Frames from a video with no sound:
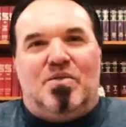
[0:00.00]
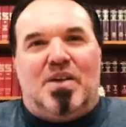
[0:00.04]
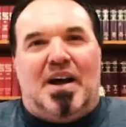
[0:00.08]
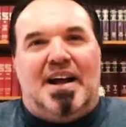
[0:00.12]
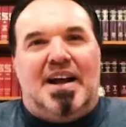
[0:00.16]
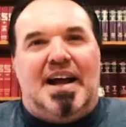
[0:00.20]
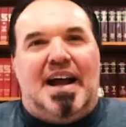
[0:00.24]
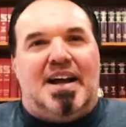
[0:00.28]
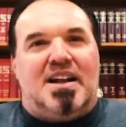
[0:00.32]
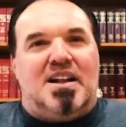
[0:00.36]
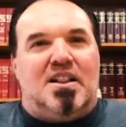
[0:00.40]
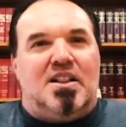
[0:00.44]

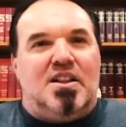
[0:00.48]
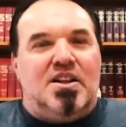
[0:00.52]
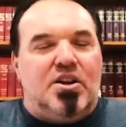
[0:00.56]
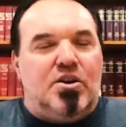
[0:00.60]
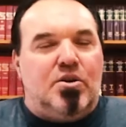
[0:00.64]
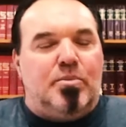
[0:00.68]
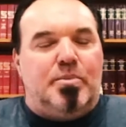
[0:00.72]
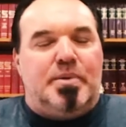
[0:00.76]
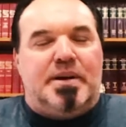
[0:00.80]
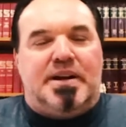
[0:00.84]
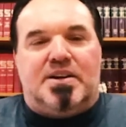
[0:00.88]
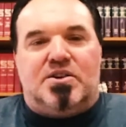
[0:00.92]
had a
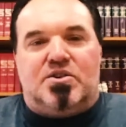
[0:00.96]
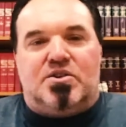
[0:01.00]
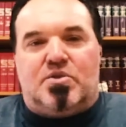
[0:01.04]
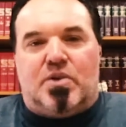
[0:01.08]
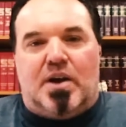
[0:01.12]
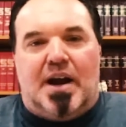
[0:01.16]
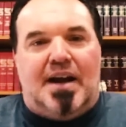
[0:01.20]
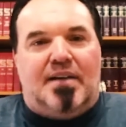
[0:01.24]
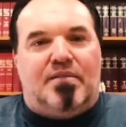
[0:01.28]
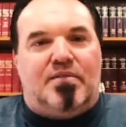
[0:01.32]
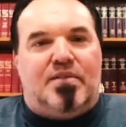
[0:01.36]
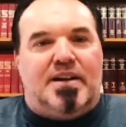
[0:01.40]
little bit of
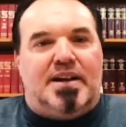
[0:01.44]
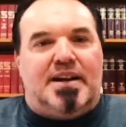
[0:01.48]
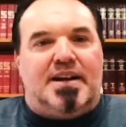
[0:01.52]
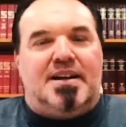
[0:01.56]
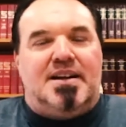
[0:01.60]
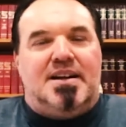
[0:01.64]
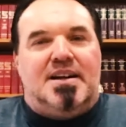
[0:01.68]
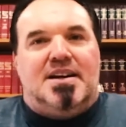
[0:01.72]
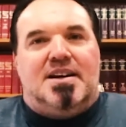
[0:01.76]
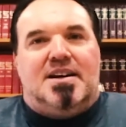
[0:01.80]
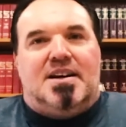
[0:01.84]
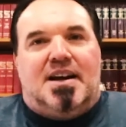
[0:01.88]
traveling
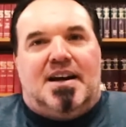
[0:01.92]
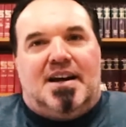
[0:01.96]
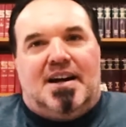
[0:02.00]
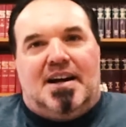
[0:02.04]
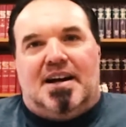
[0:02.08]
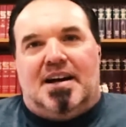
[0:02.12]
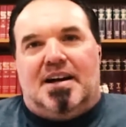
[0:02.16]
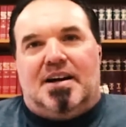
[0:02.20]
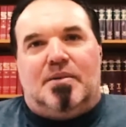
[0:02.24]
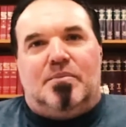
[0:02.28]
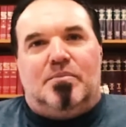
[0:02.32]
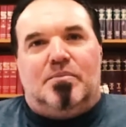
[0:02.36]

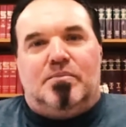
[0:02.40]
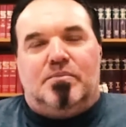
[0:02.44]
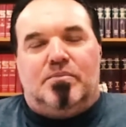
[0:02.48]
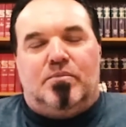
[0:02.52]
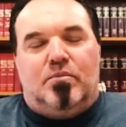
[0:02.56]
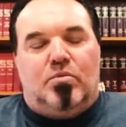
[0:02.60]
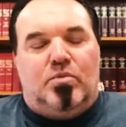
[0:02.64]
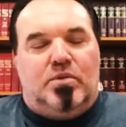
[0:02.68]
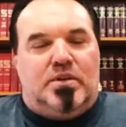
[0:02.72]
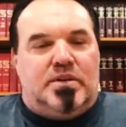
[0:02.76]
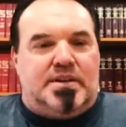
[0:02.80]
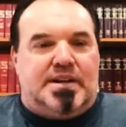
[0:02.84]

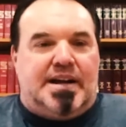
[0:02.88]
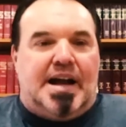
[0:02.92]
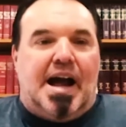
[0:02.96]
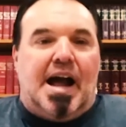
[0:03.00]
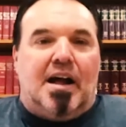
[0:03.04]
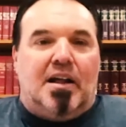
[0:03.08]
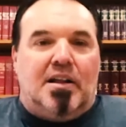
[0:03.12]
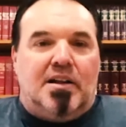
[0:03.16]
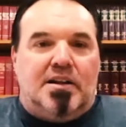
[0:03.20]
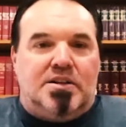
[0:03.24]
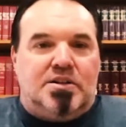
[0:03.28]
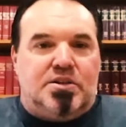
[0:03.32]
with
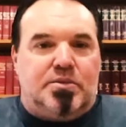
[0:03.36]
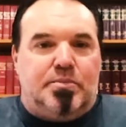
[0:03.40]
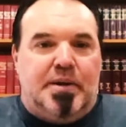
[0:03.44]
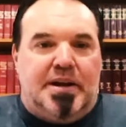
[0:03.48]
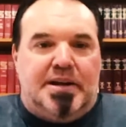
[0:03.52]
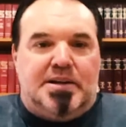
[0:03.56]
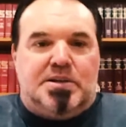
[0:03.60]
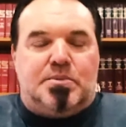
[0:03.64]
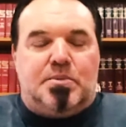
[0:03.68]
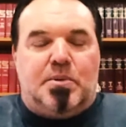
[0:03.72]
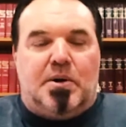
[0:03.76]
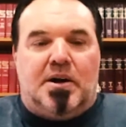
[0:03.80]
college
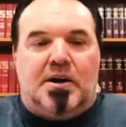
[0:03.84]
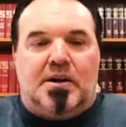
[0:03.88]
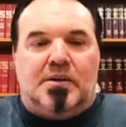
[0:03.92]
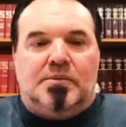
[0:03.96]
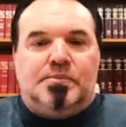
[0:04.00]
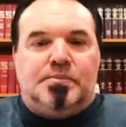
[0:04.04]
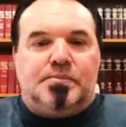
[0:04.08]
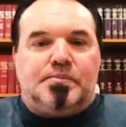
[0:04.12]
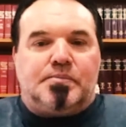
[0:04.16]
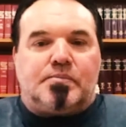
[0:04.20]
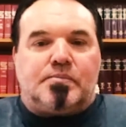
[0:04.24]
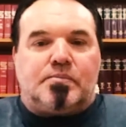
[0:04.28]
baseball,
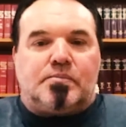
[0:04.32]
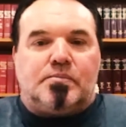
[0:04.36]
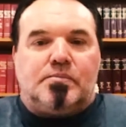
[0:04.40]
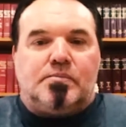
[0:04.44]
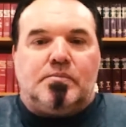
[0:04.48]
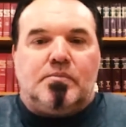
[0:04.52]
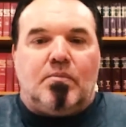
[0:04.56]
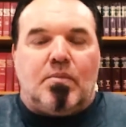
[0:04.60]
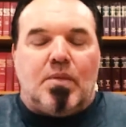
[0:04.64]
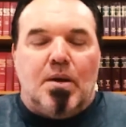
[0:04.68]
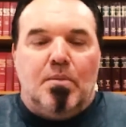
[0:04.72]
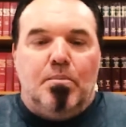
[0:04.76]

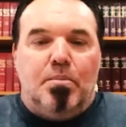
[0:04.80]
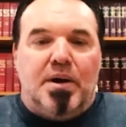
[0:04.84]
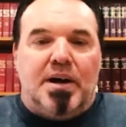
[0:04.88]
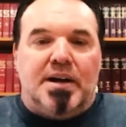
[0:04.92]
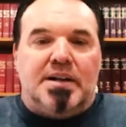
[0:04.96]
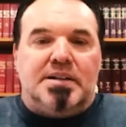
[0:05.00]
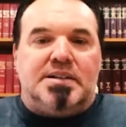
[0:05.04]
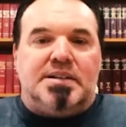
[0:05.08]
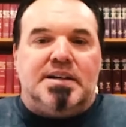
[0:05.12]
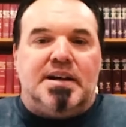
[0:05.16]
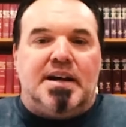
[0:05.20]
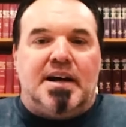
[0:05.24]

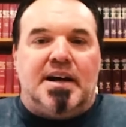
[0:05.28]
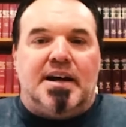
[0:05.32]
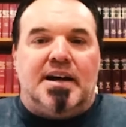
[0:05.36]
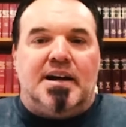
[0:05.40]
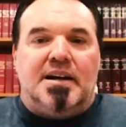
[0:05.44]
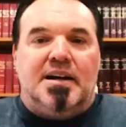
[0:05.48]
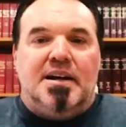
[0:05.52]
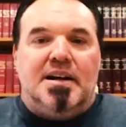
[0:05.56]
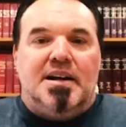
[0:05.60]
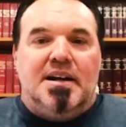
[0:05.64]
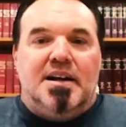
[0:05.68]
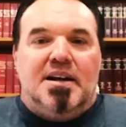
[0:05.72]
but
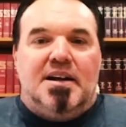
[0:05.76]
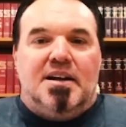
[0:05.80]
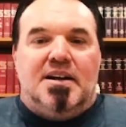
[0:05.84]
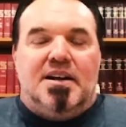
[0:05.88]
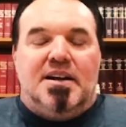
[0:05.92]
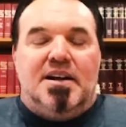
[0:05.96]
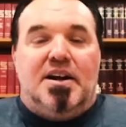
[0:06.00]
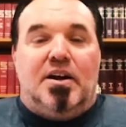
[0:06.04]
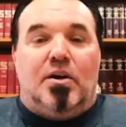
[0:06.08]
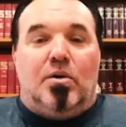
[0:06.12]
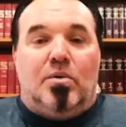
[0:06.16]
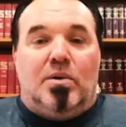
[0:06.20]

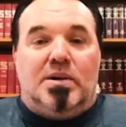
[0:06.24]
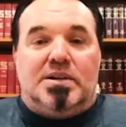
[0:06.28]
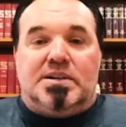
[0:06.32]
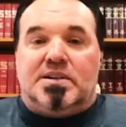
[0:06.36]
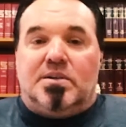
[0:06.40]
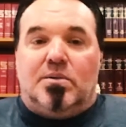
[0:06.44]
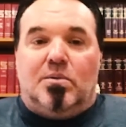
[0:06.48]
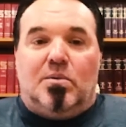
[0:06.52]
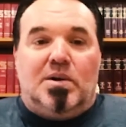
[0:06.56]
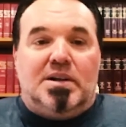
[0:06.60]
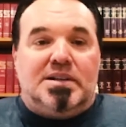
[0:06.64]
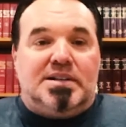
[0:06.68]

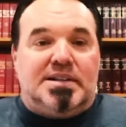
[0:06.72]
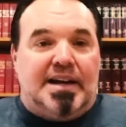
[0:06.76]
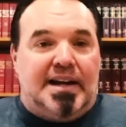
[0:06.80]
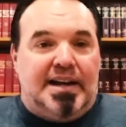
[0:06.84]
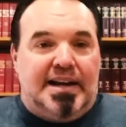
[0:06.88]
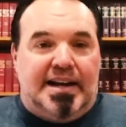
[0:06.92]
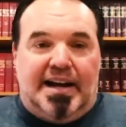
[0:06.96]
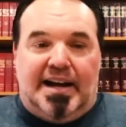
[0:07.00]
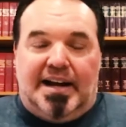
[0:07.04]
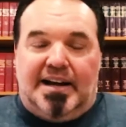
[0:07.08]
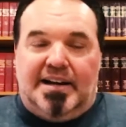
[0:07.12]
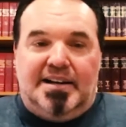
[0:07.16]
once I
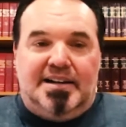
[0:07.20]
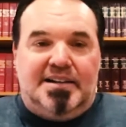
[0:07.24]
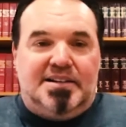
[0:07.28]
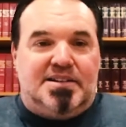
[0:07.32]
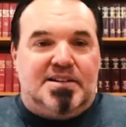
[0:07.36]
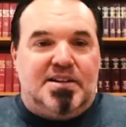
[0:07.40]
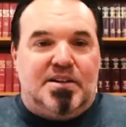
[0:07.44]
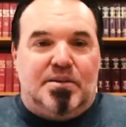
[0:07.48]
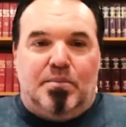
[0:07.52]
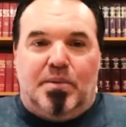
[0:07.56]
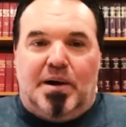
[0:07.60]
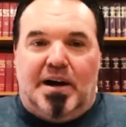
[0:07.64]
got
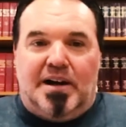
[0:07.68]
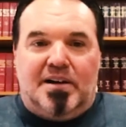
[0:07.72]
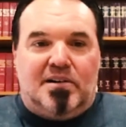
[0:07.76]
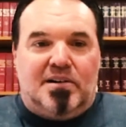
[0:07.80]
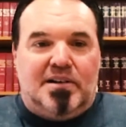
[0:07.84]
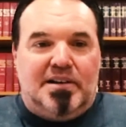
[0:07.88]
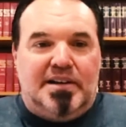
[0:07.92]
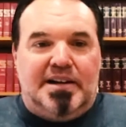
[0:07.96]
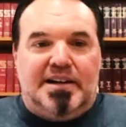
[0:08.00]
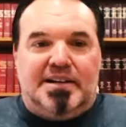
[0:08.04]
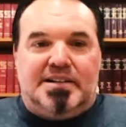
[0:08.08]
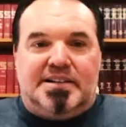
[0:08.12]
into the minor
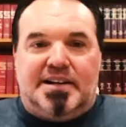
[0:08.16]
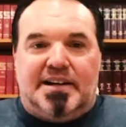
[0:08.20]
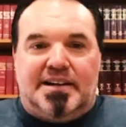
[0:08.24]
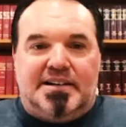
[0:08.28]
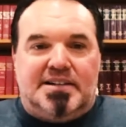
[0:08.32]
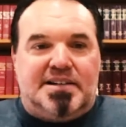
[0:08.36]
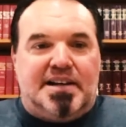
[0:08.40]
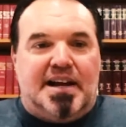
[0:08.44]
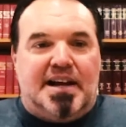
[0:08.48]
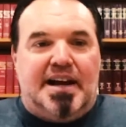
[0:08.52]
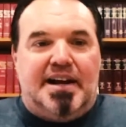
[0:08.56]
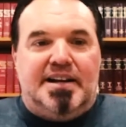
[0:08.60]
leagues, I
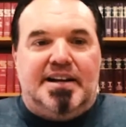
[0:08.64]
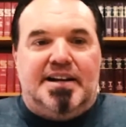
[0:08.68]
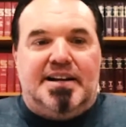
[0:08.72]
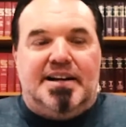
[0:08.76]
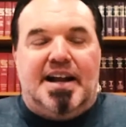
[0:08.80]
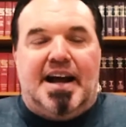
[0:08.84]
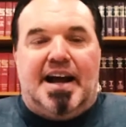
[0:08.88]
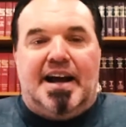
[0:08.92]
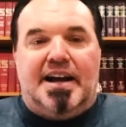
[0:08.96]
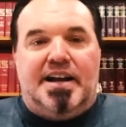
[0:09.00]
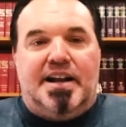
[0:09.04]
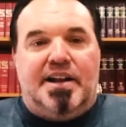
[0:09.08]
signed in
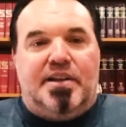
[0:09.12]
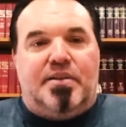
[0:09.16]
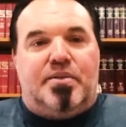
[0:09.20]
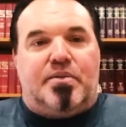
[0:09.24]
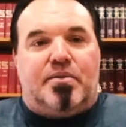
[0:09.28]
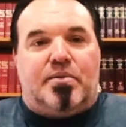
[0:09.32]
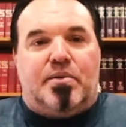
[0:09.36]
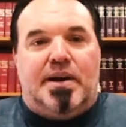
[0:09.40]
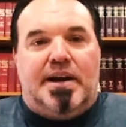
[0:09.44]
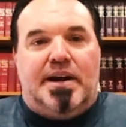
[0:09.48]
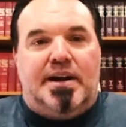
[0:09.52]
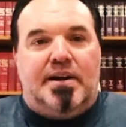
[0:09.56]

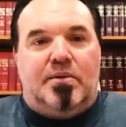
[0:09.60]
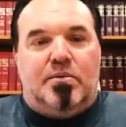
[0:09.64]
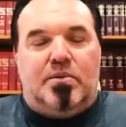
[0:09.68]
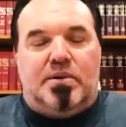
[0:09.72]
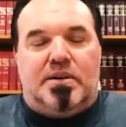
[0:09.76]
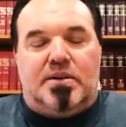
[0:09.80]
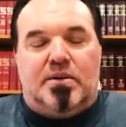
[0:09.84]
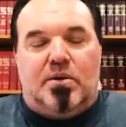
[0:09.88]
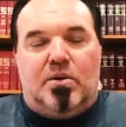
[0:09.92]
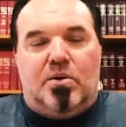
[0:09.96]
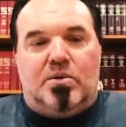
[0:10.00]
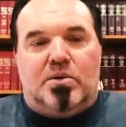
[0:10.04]
'93
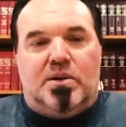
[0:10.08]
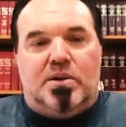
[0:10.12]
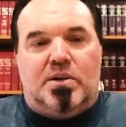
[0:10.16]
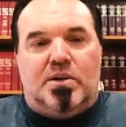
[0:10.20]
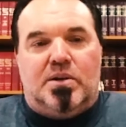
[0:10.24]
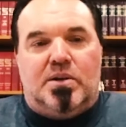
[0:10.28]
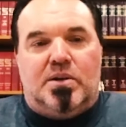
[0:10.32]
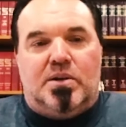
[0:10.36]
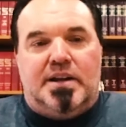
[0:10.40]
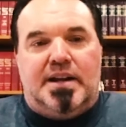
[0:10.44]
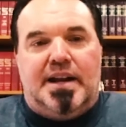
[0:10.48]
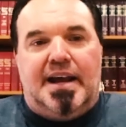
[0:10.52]
with the
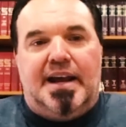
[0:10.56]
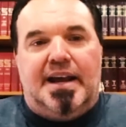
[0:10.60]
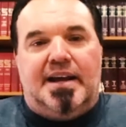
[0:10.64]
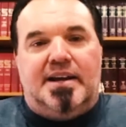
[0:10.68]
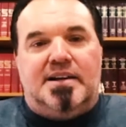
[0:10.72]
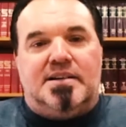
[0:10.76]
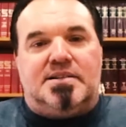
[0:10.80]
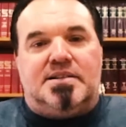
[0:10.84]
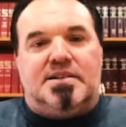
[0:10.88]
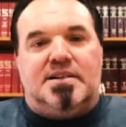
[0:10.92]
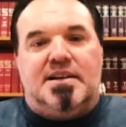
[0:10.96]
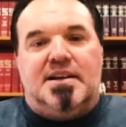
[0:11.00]
Oakland
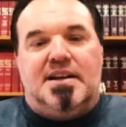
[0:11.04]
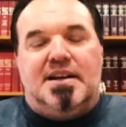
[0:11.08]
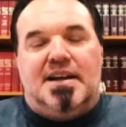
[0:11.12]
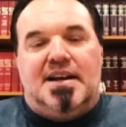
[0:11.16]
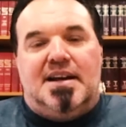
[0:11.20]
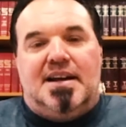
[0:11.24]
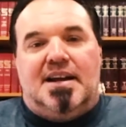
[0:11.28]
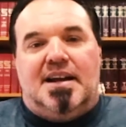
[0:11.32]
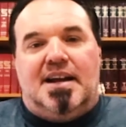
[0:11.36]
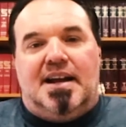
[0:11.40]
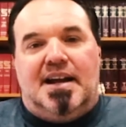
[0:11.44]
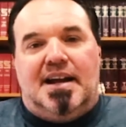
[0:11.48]
A's,
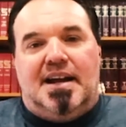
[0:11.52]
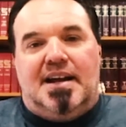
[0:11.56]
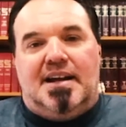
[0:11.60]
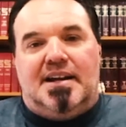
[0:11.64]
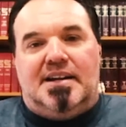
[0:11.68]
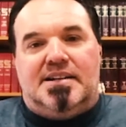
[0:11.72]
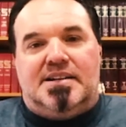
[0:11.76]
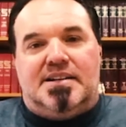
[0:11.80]
and